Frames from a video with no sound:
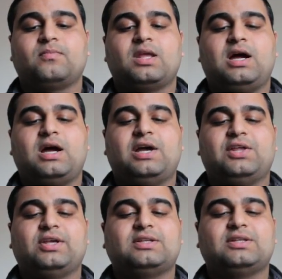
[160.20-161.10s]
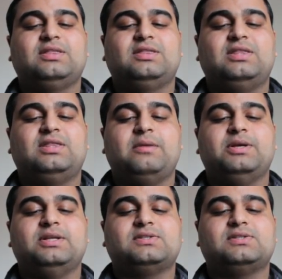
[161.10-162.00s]
I think that
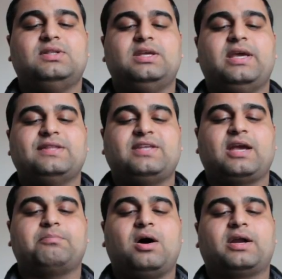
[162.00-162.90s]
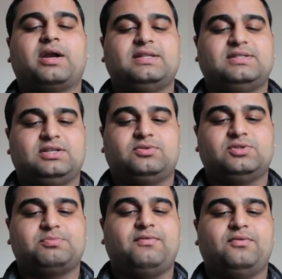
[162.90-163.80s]
means the attack bar gets increased
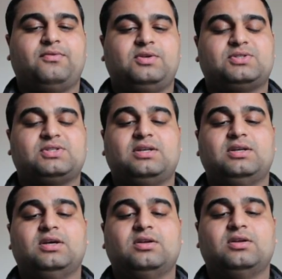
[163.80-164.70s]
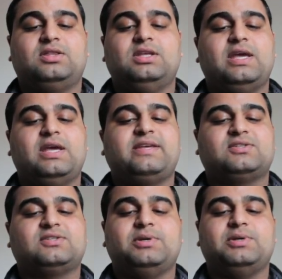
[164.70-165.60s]
by 50%, not the attack
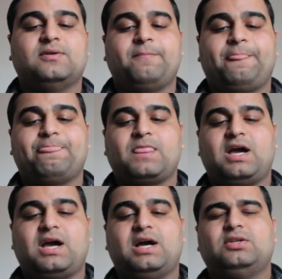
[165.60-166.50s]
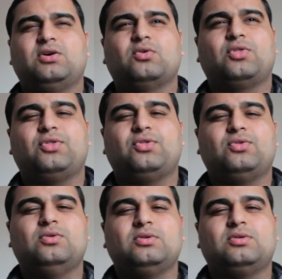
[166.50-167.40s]
speed. I don't
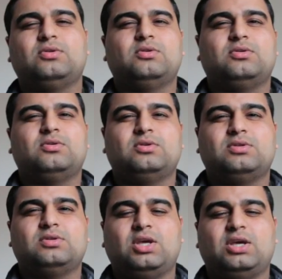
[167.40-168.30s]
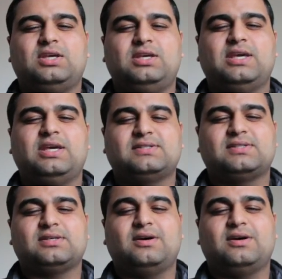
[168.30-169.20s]
think he gets
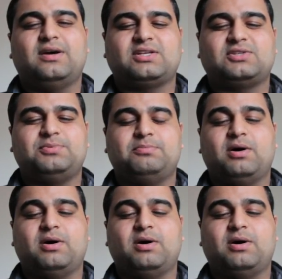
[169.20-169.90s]
attack speed buff.